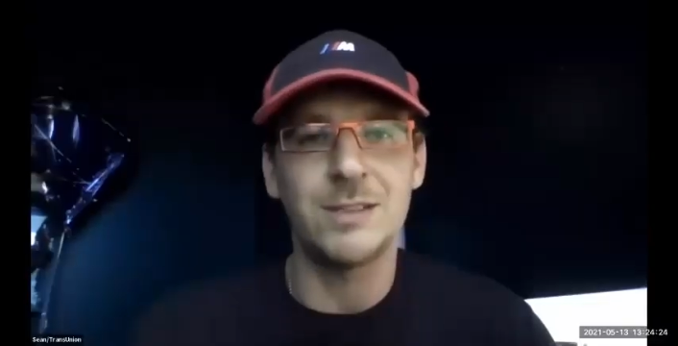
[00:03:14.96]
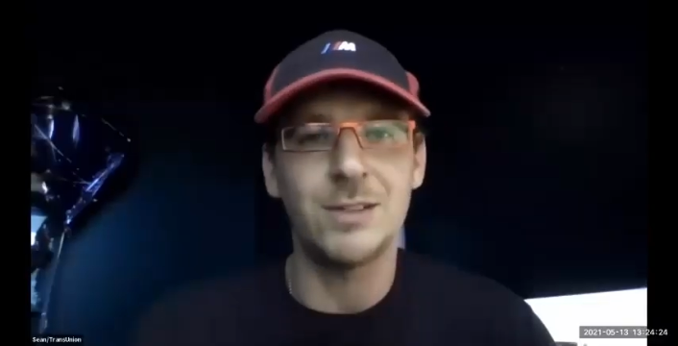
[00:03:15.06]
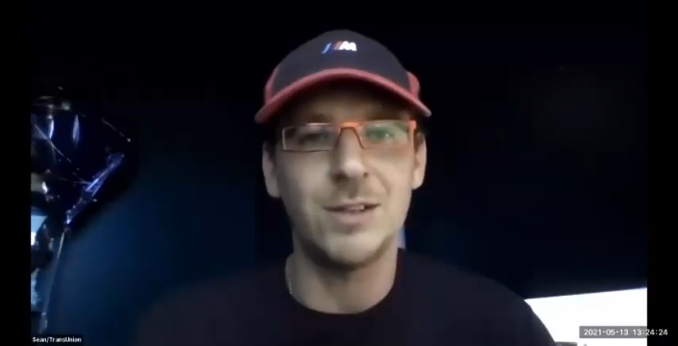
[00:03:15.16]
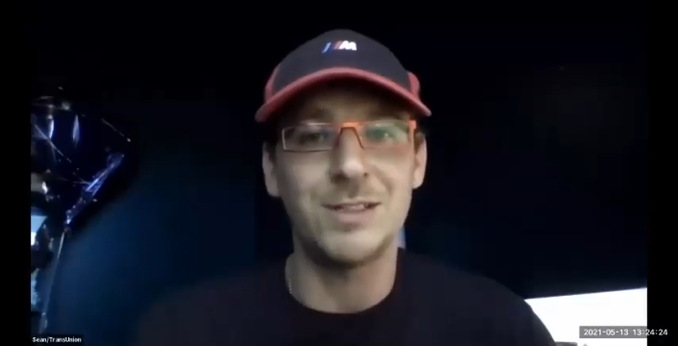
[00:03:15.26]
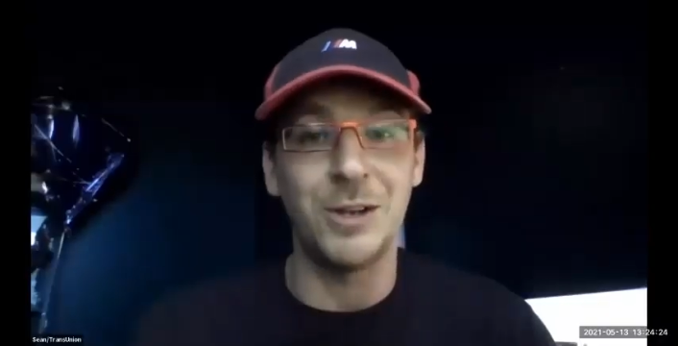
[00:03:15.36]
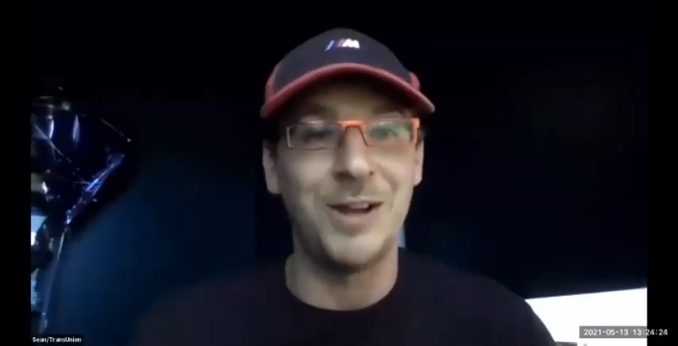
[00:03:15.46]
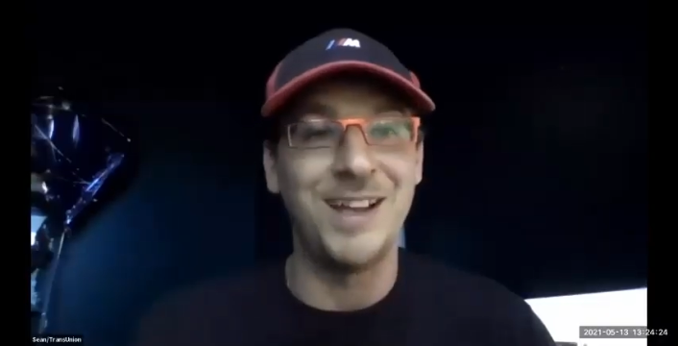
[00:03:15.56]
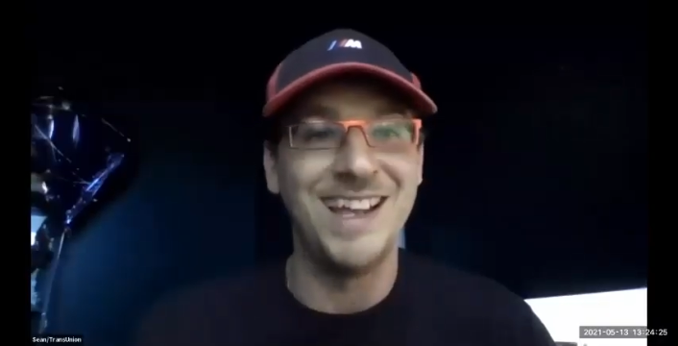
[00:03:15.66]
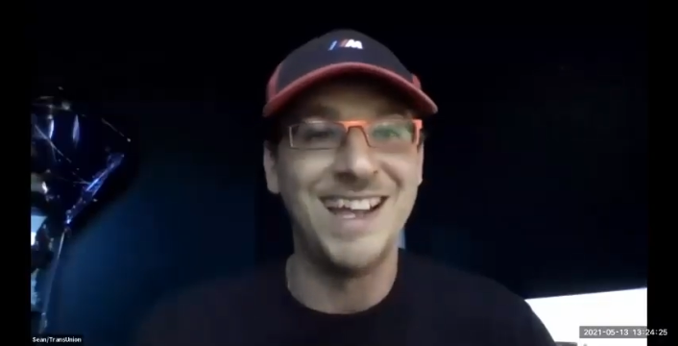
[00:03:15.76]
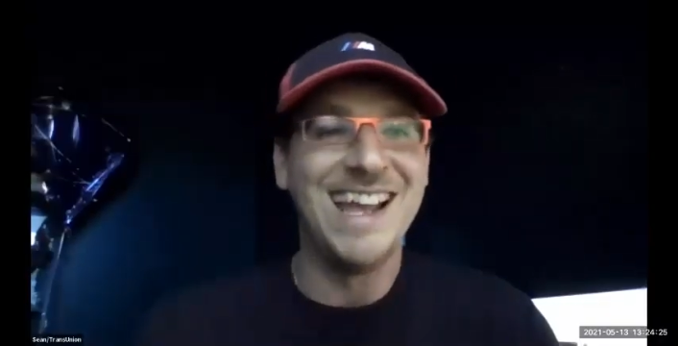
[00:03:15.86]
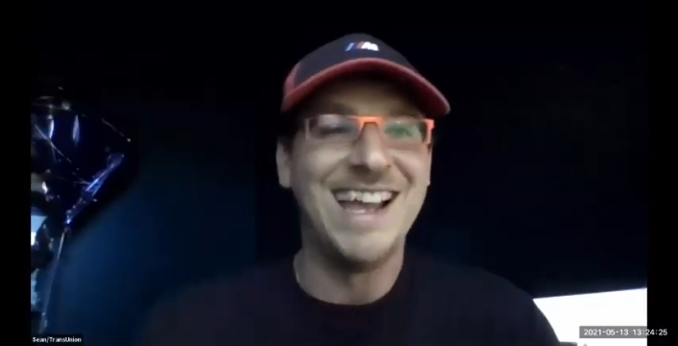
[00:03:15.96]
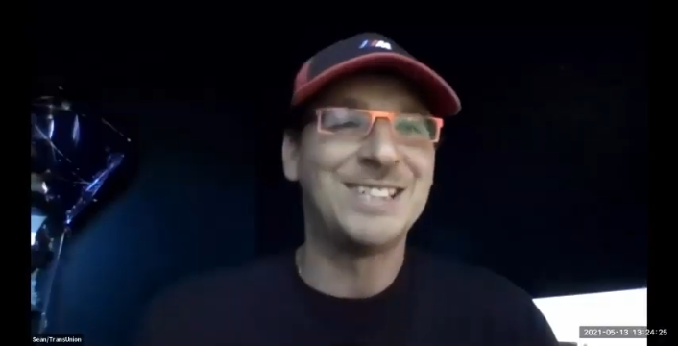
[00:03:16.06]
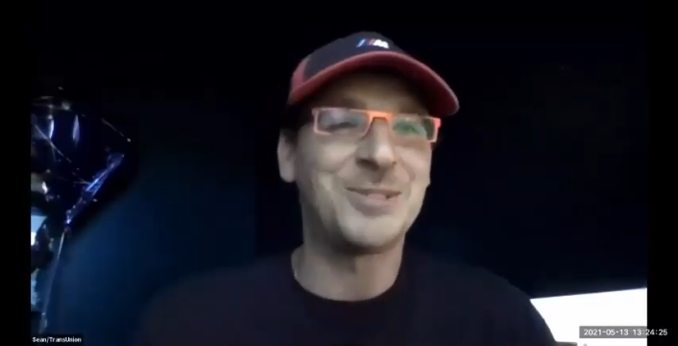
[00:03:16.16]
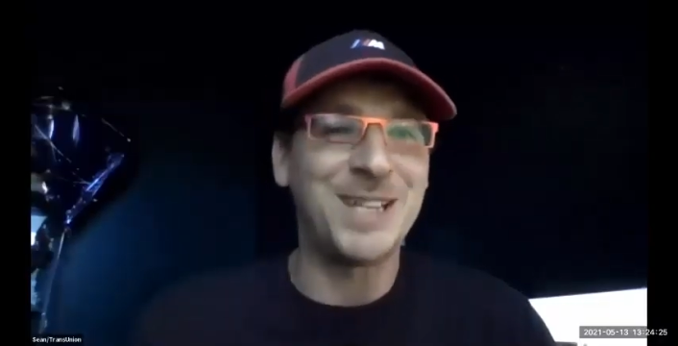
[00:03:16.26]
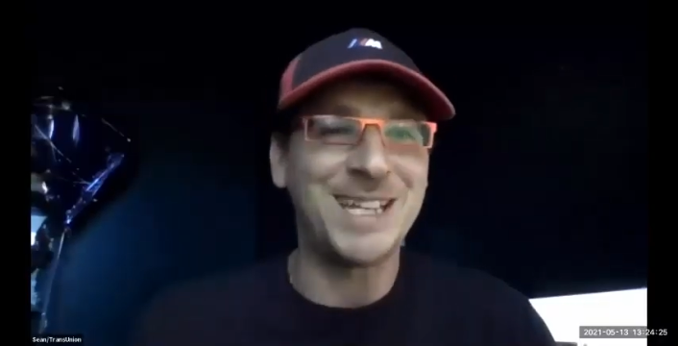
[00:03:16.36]
So it's
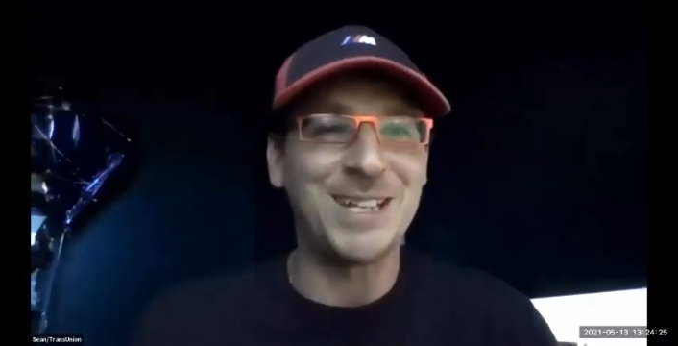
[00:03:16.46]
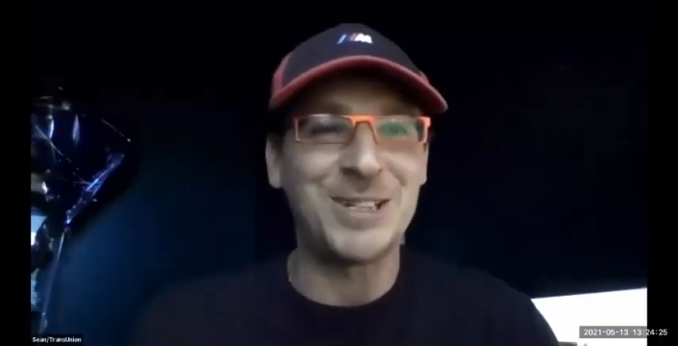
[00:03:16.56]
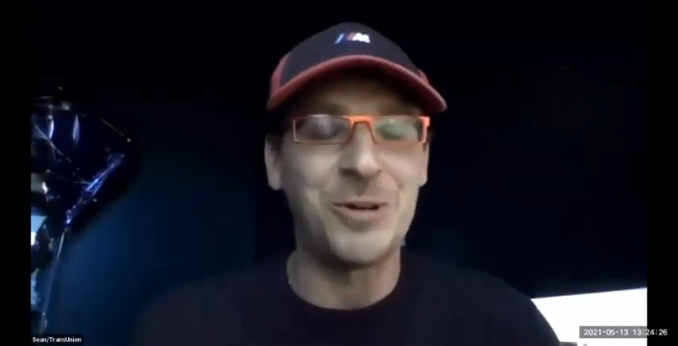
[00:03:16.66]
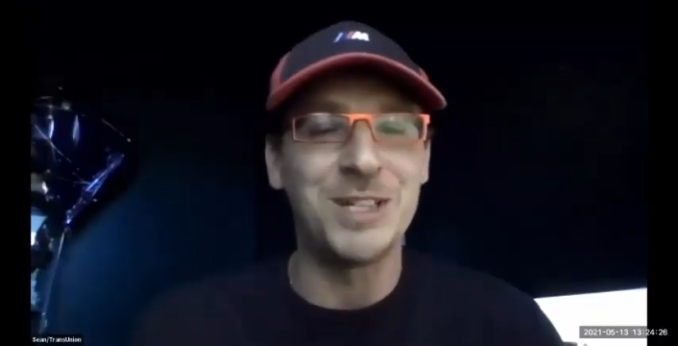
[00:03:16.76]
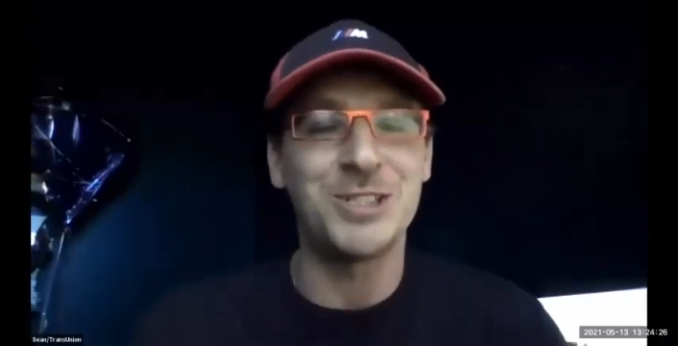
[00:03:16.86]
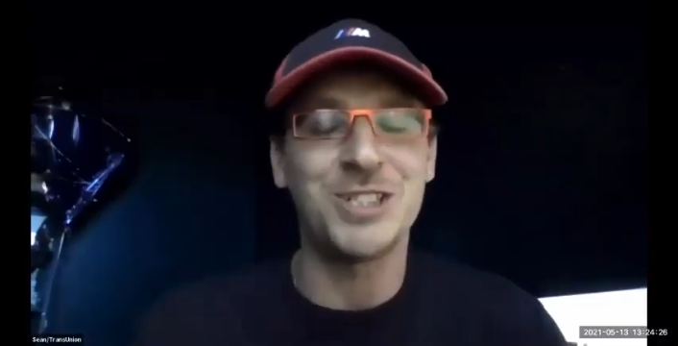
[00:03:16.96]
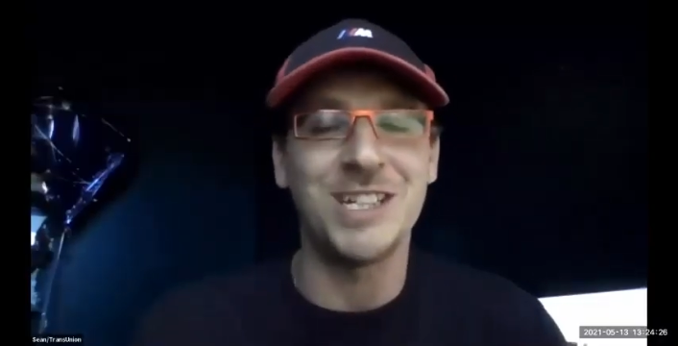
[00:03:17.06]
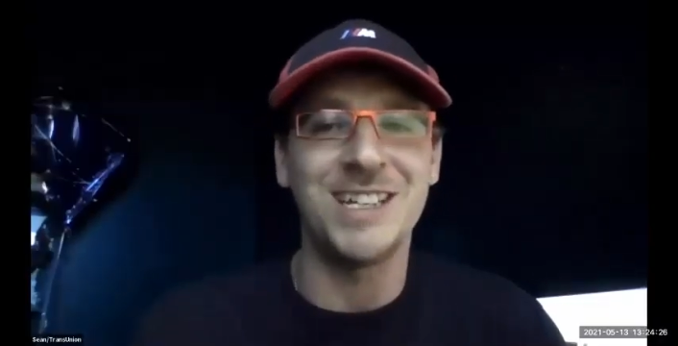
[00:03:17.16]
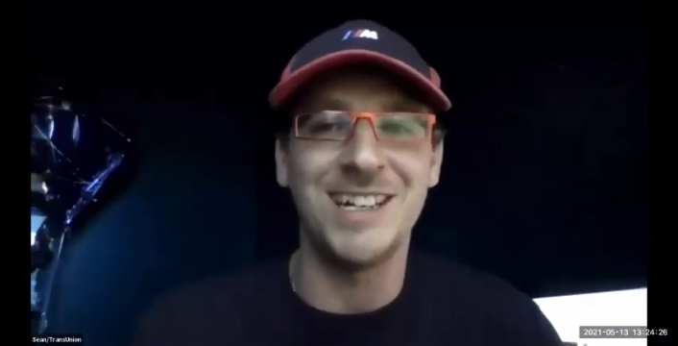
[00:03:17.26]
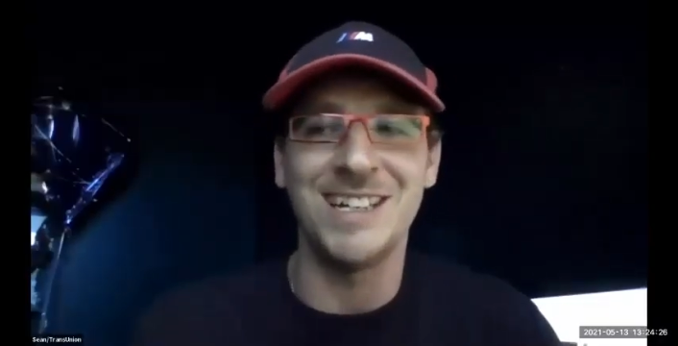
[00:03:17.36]
a really good question.